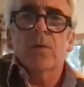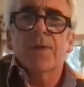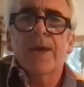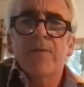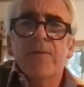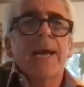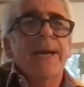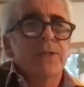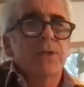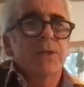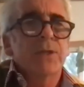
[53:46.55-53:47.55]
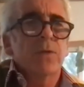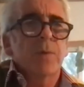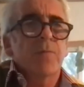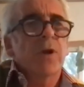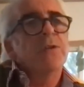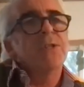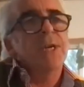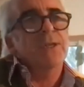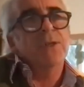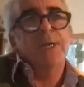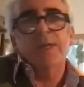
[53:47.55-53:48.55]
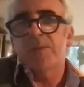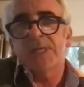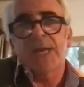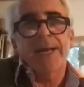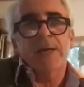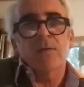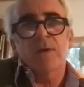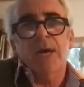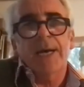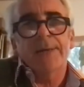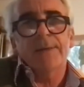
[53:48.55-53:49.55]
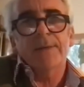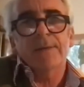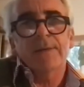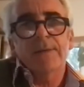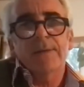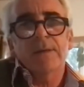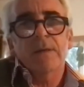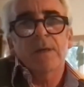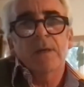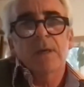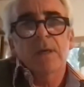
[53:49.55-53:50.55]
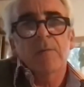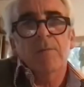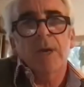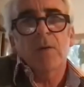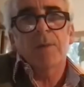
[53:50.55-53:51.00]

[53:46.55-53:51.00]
were they related to the project you did in the botanical gardens in